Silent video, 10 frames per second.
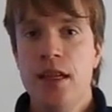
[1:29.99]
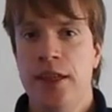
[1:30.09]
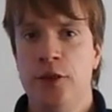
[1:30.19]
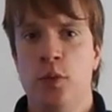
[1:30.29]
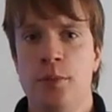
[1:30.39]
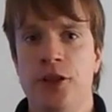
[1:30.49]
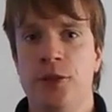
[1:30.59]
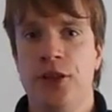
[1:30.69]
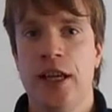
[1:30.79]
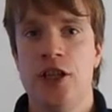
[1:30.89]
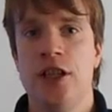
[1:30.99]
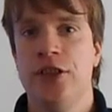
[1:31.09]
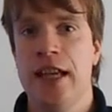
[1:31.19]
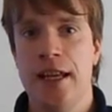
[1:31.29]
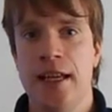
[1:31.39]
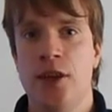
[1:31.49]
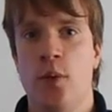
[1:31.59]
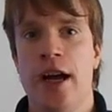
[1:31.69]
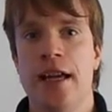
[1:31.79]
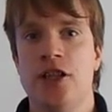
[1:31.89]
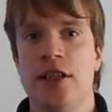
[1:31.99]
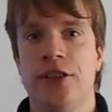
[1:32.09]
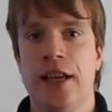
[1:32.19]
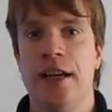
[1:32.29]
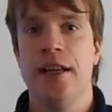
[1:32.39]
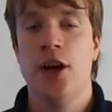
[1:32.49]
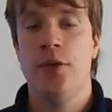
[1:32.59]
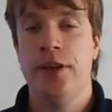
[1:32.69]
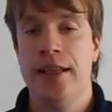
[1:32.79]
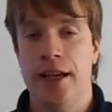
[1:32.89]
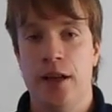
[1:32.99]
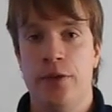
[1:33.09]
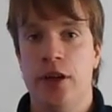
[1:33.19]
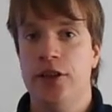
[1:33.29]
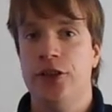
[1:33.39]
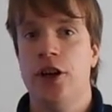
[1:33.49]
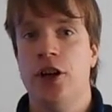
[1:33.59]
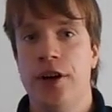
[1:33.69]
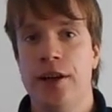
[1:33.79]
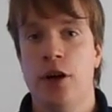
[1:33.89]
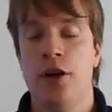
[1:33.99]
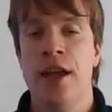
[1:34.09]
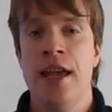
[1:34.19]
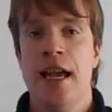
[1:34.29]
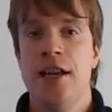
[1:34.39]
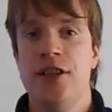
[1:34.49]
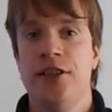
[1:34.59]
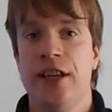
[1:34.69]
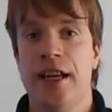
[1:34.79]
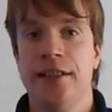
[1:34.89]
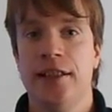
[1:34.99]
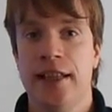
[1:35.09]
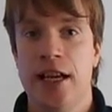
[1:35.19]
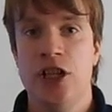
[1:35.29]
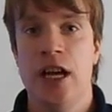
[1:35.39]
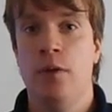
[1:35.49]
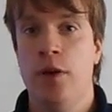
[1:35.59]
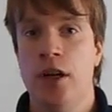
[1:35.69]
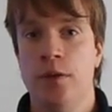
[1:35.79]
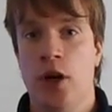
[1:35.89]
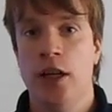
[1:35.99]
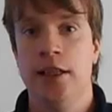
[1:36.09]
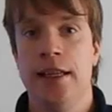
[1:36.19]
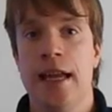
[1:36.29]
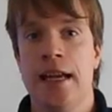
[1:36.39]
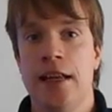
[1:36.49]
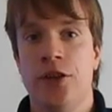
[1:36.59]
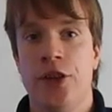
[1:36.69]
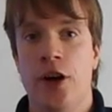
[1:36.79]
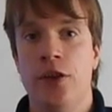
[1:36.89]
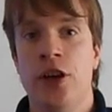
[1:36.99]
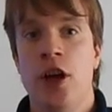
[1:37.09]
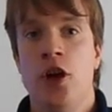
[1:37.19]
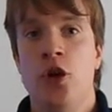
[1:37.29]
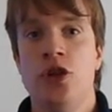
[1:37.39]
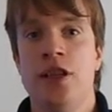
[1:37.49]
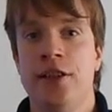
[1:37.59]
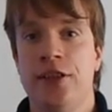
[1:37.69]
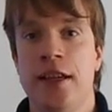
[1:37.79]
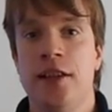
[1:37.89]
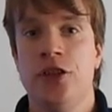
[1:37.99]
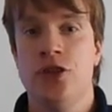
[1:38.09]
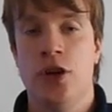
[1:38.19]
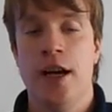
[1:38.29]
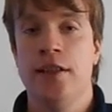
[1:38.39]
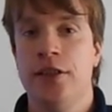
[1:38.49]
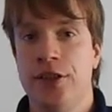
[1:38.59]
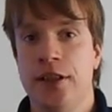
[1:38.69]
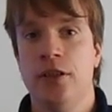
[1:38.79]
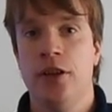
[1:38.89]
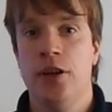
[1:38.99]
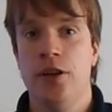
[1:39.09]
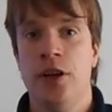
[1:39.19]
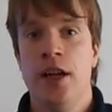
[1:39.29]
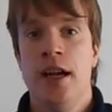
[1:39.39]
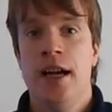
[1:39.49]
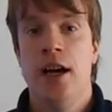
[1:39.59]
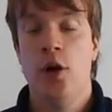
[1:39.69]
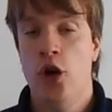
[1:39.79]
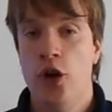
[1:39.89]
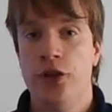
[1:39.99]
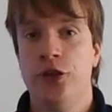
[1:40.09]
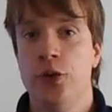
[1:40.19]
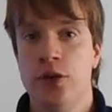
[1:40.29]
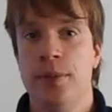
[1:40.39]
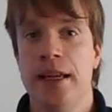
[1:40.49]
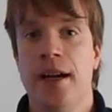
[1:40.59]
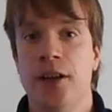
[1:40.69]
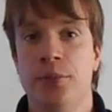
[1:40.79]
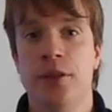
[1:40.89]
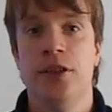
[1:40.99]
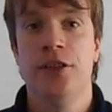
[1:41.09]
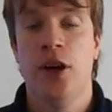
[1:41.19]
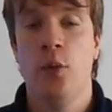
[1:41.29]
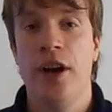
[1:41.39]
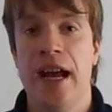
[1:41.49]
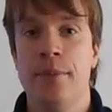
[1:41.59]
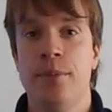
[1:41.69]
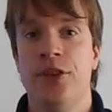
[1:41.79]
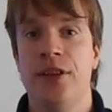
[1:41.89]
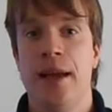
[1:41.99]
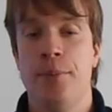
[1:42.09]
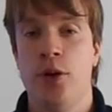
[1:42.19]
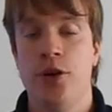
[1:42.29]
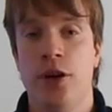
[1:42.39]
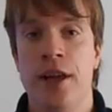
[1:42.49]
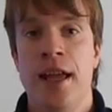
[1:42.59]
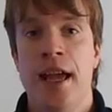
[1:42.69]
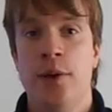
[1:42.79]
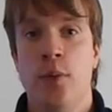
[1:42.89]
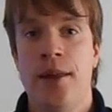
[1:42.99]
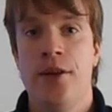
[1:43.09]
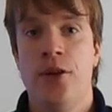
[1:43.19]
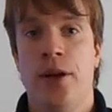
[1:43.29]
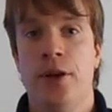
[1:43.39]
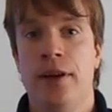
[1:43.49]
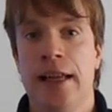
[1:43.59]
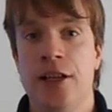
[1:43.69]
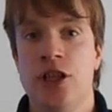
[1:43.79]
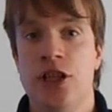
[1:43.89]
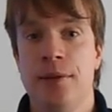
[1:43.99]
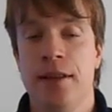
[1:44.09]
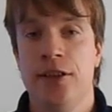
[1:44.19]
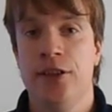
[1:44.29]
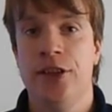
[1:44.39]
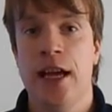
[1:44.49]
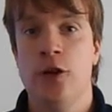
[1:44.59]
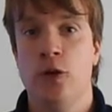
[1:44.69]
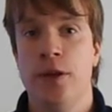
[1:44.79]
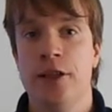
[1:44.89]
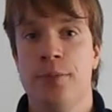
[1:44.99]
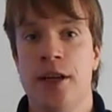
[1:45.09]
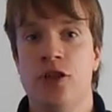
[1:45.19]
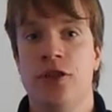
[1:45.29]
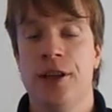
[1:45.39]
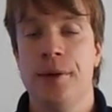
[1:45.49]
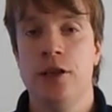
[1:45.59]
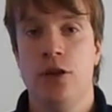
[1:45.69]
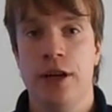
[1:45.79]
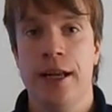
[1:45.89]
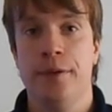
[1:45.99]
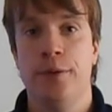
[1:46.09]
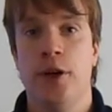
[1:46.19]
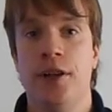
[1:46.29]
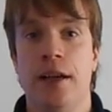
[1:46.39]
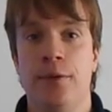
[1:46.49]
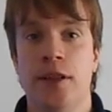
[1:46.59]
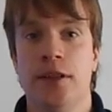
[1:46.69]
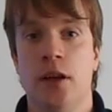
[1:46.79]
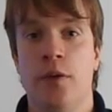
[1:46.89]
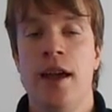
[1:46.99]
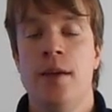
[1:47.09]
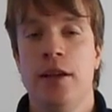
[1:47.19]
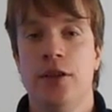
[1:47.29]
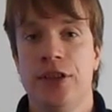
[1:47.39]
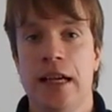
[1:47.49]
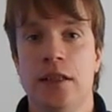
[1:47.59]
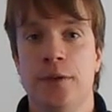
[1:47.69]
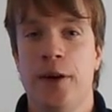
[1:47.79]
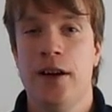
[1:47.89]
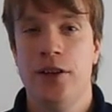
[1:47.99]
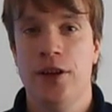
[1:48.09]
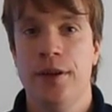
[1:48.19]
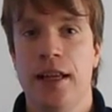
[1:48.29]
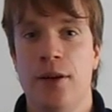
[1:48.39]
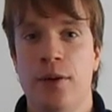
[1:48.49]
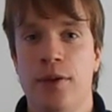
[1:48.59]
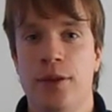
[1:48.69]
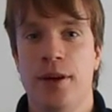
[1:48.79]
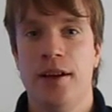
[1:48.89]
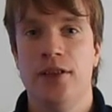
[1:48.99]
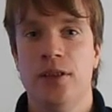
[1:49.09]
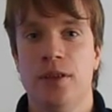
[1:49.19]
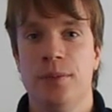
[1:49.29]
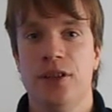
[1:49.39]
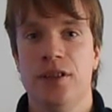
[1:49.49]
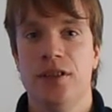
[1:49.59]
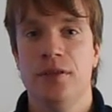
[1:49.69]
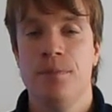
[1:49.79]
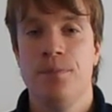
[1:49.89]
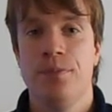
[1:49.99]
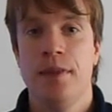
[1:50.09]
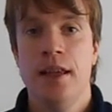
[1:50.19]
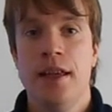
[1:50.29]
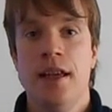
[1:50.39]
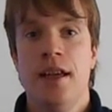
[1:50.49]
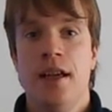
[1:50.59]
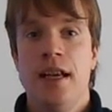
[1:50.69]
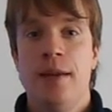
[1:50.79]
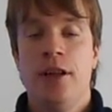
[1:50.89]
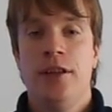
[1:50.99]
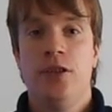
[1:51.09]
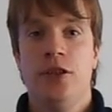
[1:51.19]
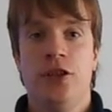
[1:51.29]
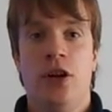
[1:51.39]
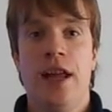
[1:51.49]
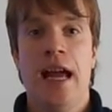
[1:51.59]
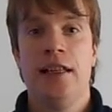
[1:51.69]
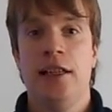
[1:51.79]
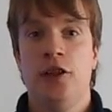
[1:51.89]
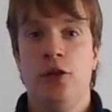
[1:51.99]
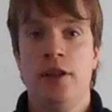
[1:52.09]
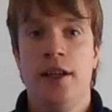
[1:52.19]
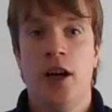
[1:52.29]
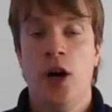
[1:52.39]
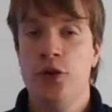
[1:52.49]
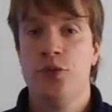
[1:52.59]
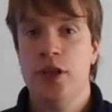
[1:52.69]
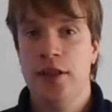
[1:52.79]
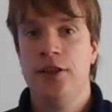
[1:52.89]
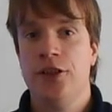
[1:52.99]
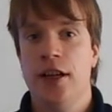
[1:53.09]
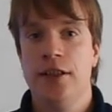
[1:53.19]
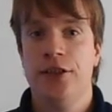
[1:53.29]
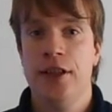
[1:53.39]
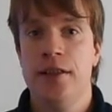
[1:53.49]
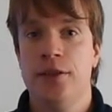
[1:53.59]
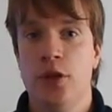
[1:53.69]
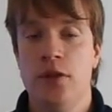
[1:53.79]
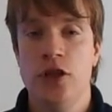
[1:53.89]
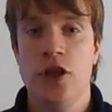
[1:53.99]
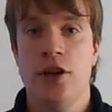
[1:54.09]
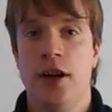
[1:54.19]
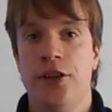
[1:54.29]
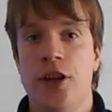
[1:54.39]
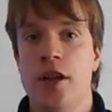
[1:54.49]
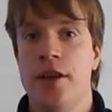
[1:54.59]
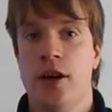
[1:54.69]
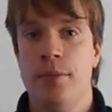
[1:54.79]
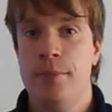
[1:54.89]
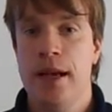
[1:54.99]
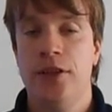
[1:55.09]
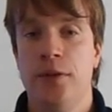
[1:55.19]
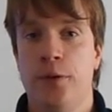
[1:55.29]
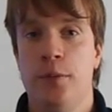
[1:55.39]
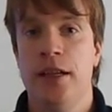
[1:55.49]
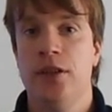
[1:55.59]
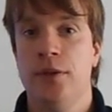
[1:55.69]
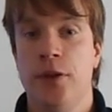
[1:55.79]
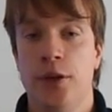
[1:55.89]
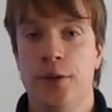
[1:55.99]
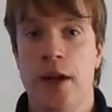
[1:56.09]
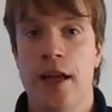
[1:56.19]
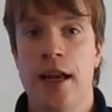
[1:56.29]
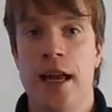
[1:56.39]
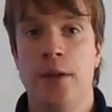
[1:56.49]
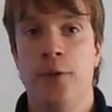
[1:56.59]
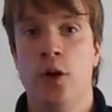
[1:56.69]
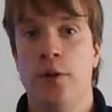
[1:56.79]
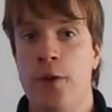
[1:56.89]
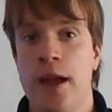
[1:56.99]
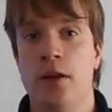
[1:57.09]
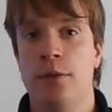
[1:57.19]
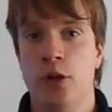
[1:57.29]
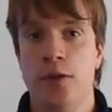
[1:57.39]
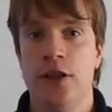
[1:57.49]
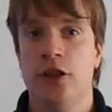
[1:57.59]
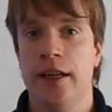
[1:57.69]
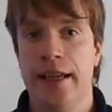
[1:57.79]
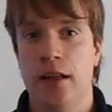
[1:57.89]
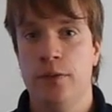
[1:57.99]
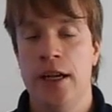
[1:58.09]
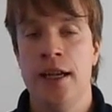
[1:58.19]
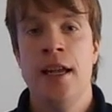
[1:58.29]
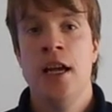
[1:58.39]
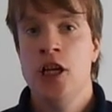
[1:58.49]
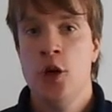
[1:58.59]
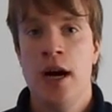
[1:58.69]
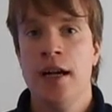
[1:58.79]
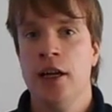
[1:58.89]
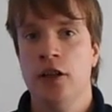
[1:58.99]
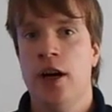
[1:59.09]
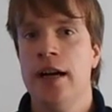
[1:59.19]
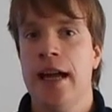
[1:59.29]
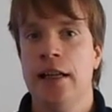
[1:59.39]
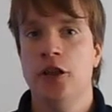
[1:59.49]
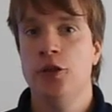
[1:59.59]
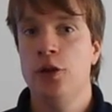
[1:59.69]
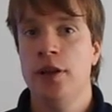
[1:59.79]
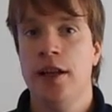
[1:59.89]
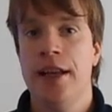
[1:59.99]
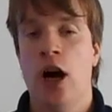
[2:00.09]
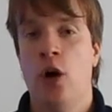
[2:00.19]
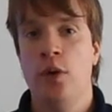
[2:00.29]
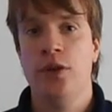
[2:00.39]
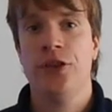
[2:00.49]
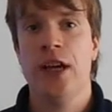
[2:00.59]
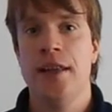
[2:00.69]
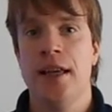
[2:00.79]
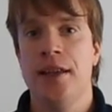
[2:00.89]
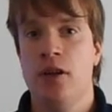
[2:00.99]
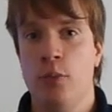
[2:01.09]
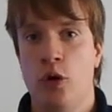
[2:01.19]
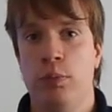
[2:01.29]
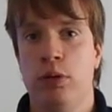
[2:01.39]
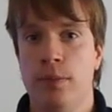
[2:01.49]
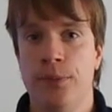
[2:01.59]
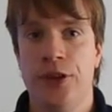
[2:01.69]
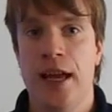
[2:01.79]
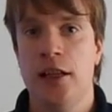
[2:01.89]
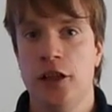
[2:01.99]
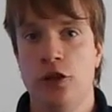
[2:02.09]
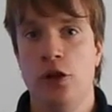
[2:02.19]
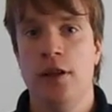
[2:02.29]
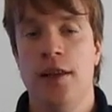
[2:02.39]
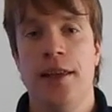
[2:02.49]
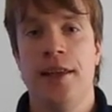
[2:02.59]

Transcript: this woman's obsession is getting in the way and she's starting to go down a very psychotic road, and she's starting to lash out very violently against those who she sees are trying to steal her soon-to-be husband. So what happens in that point on, and whether or not the relationship can sustain all this pressure, is something you're going to have to find out for yourself, because that's as far as I'm going with my synopsis. Now my thoughts on Alleluia. I was really psyched to see this movie. You guys know that I'm a massive Fabrice de Veltz fan, and if you're a fan of movies like Calvaire, you are going to like Alleluia. Now I will say that there are more problems to Alleluia than